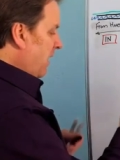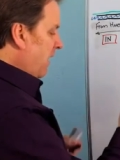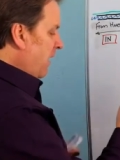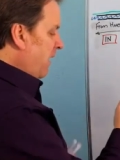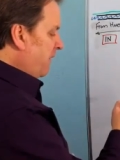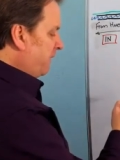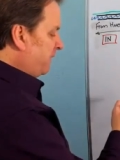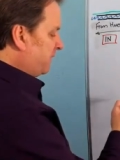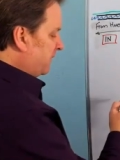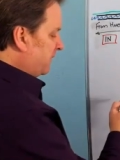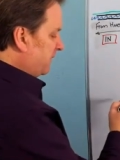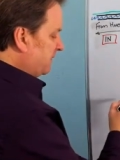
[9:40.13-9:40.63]

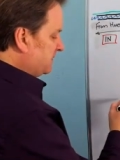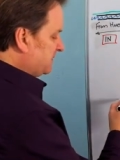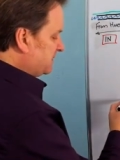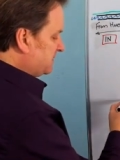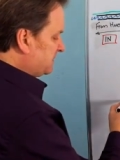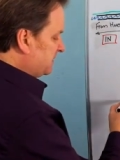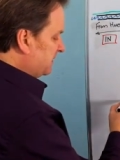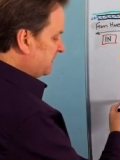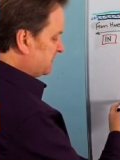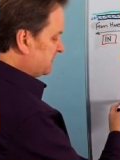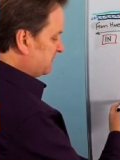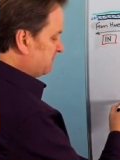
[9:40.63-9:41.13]
After
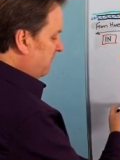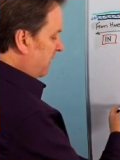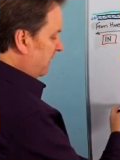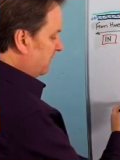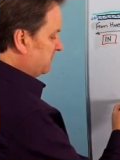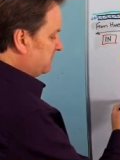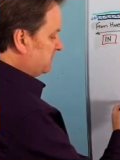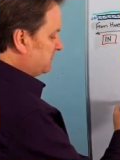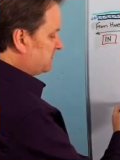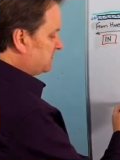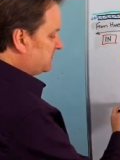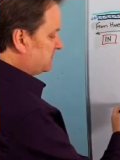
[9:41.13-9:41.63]
six
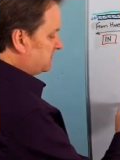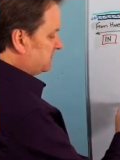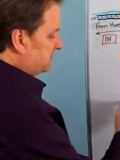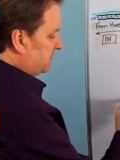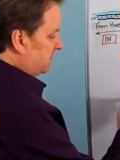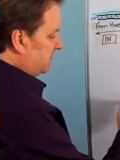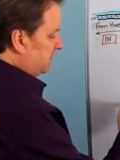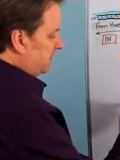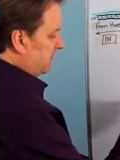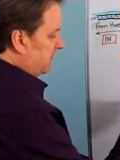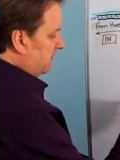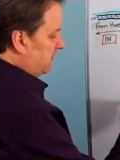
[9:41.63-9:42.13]
months,
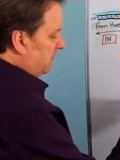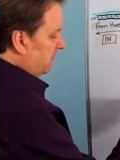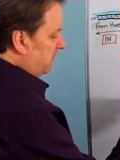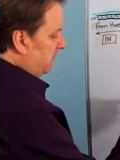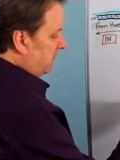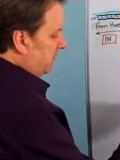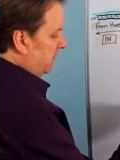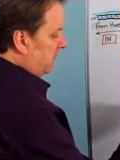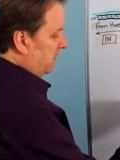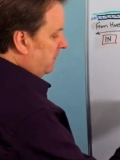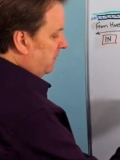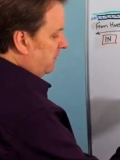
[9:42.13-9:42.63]

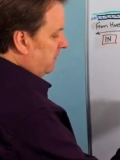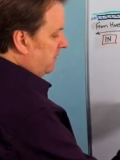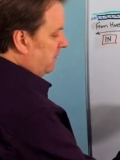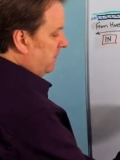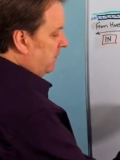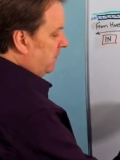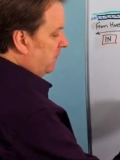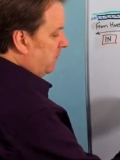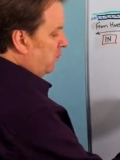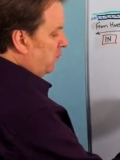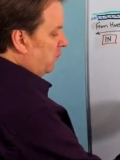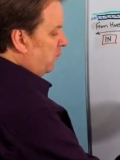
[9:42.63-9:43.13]

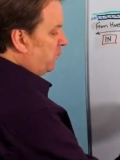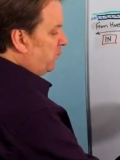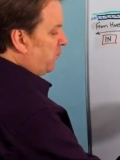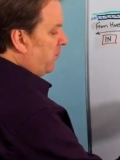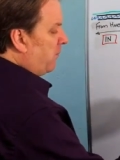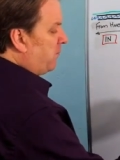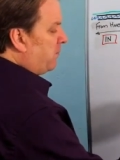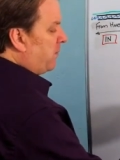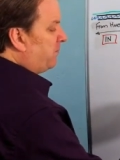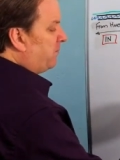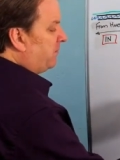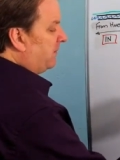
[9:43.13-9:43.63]
it will
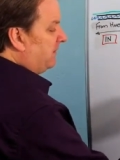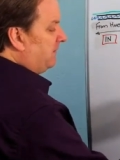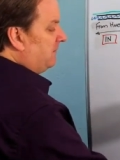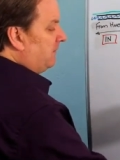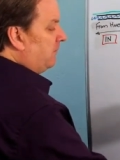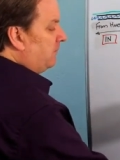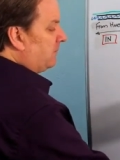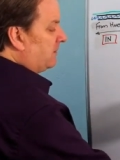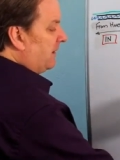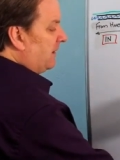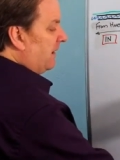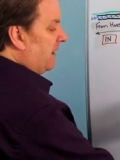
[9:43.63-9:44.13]
probably
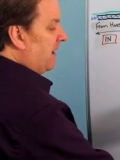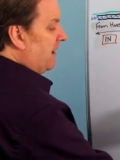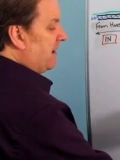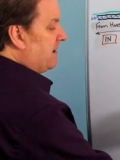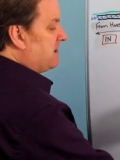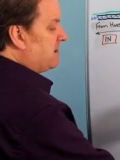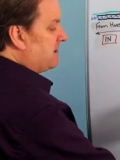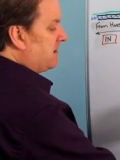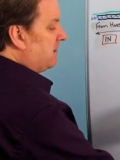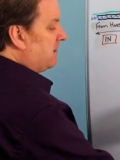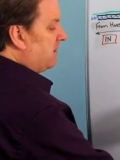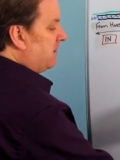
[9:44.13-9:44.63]
look
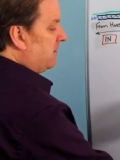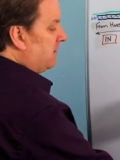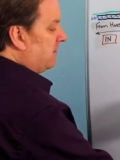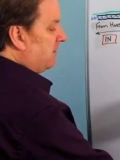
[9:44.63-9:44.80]
like,